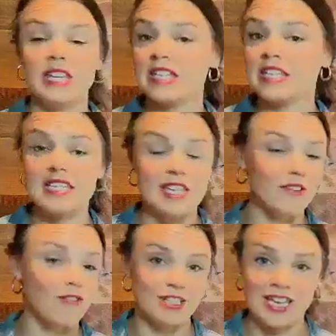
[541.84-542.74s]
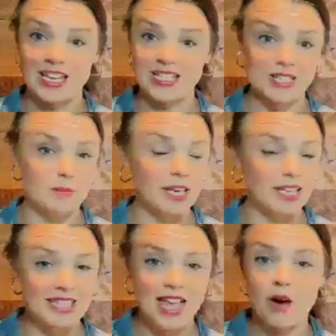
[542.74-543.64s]
"We need different ideas
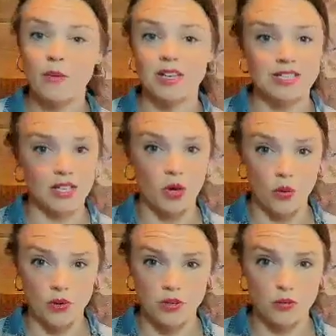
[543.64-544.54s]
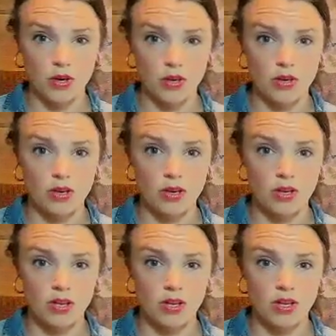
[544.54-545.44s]
because that one isn't going to work."
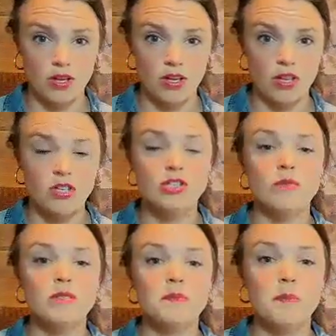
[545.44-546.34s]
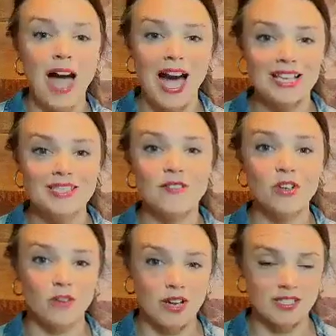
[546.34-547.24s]
She was
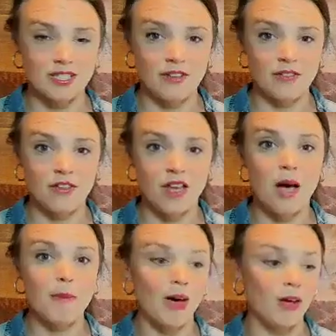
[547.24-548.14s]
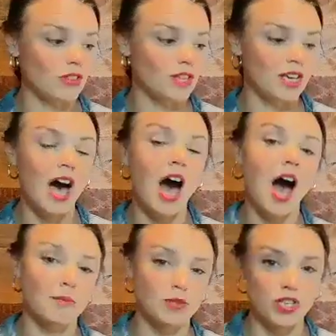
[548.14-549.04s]
passive aggressive about the
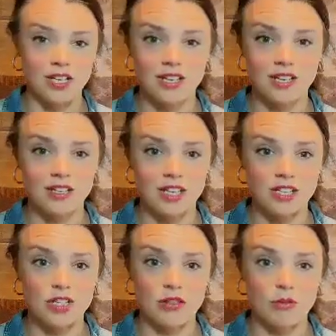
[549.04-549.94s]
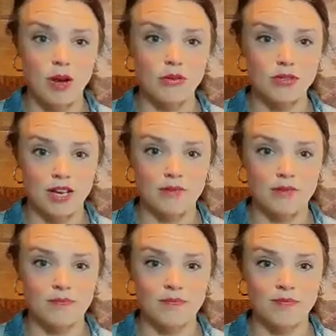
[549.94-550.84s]
option that she threw out
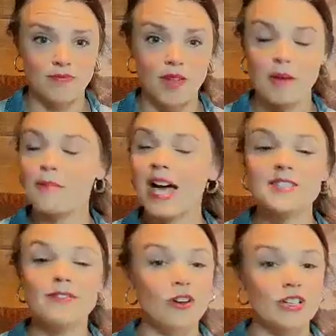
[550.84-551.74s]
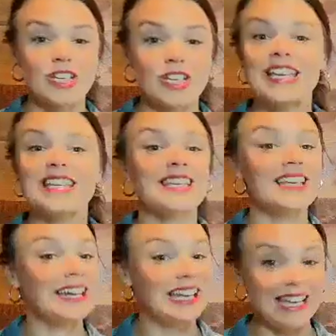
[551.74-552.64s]
there. Passive aggression
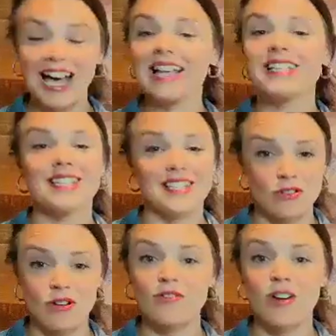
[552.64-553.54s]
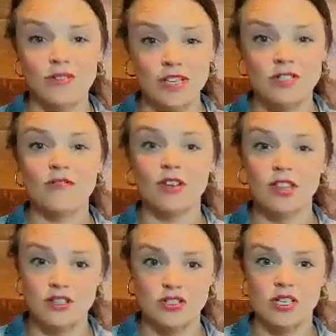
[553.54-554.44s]
is not a strong foundation
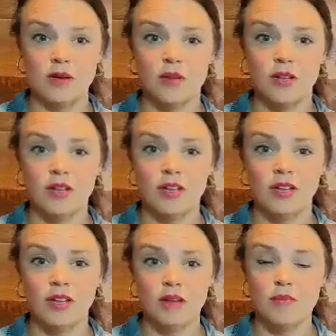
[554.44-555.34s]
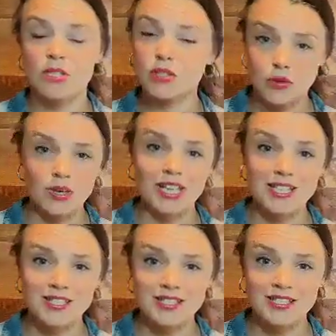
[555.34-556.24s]
for leadership. But do you know what
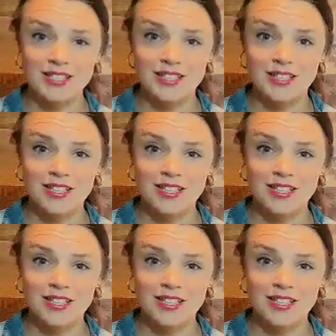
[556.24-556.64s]
is?